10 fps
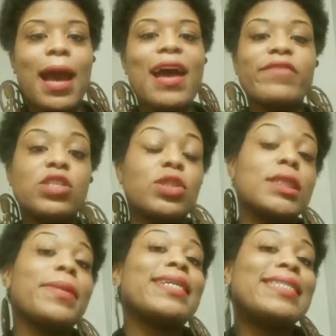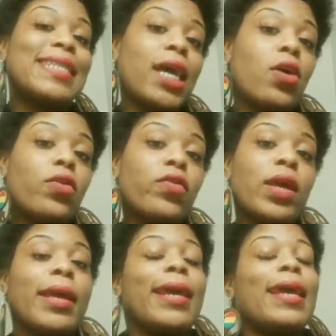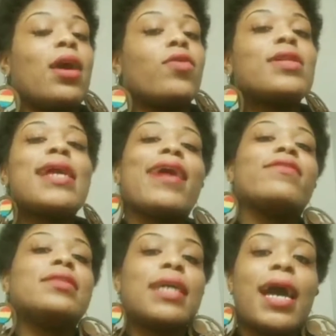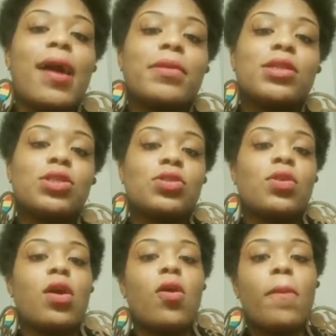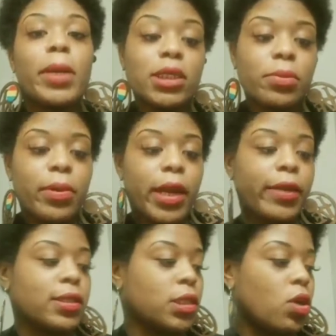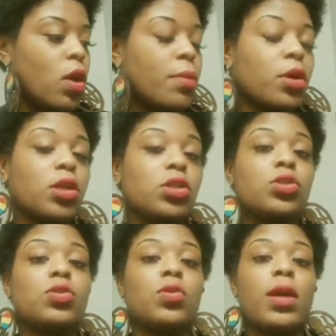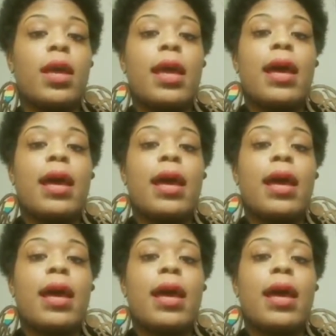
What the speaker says: But I have to do this myself. I don't really have the time to do a whole bunch of braids, so I'm going to do